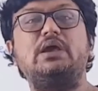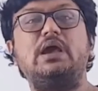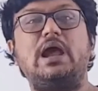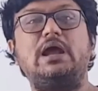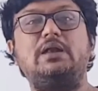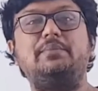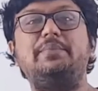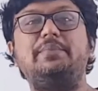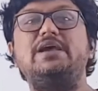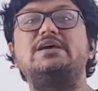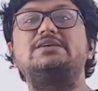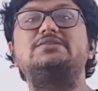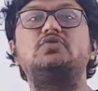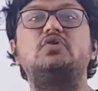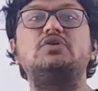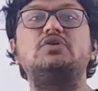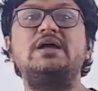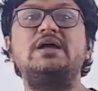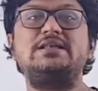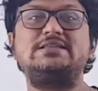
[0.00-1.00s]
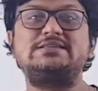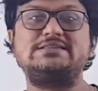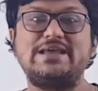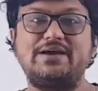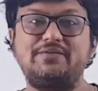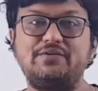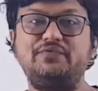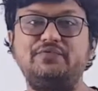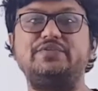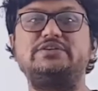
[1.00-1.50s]
And based on
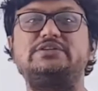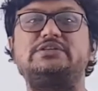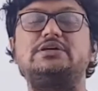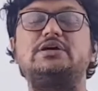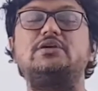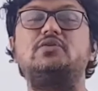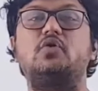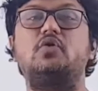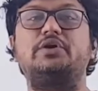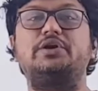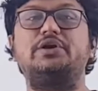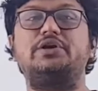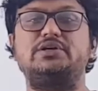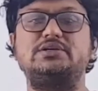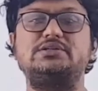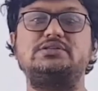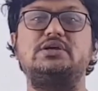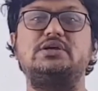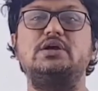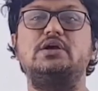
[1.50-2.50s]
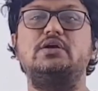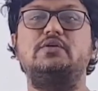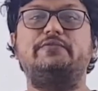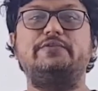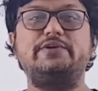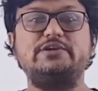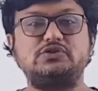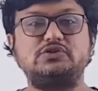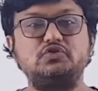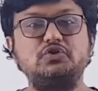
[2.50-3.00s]
7 physical quantities,
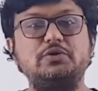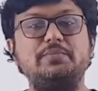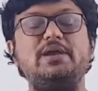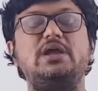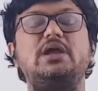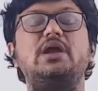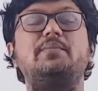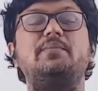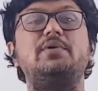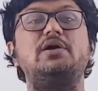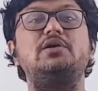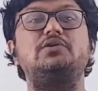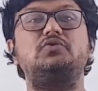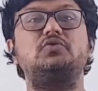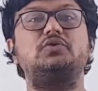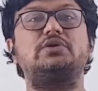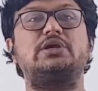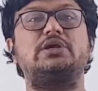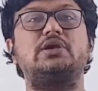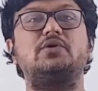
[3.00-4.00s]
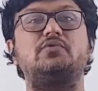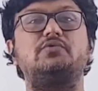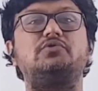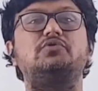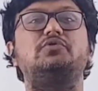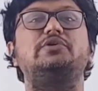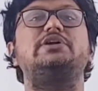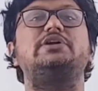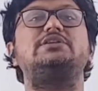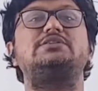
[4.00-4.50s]
we should be able to give
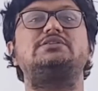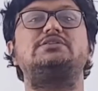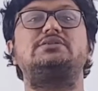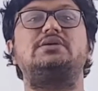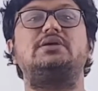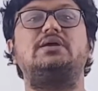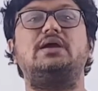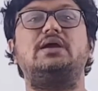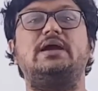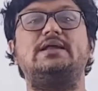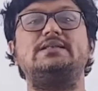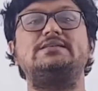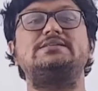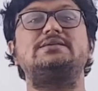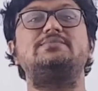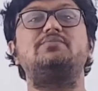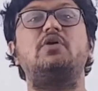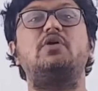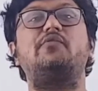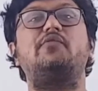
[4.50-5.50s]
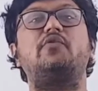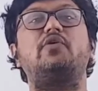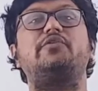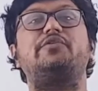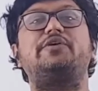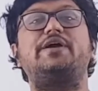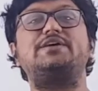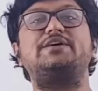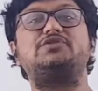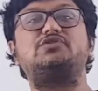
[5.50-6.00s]
units and symbol for
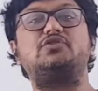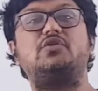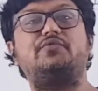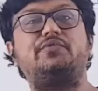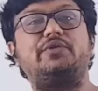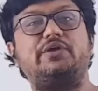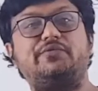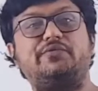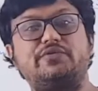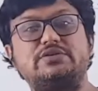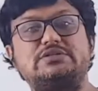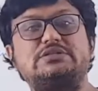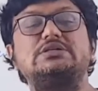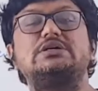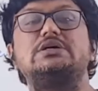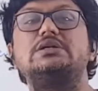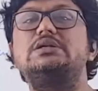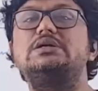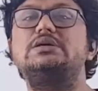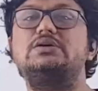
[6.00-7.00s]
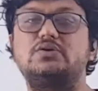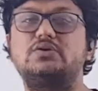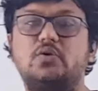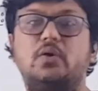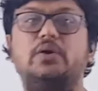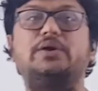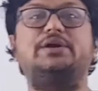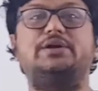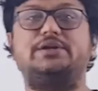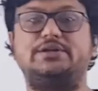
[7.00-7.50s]
rest of the physical
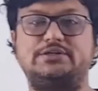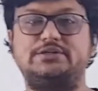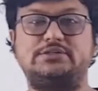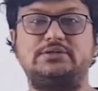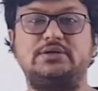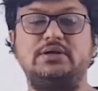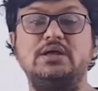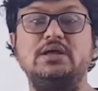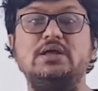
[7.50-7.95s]
quantities.